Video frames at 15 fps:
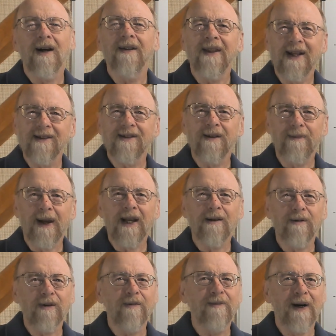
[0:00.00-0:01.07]
That's
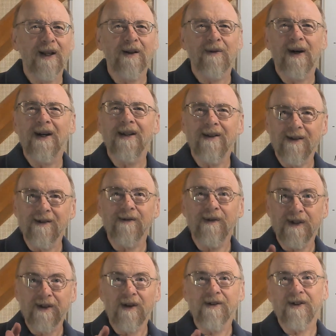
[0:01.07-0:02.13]
debatable, by the way. There are
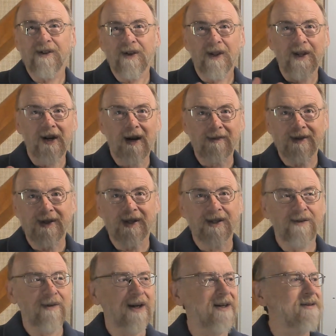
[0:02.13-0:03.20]
results that show the opposite as
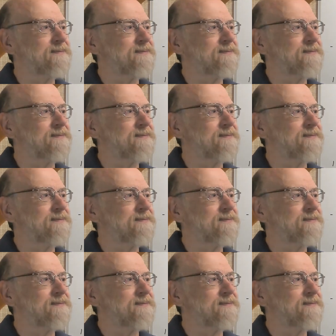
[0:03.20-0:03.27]
well.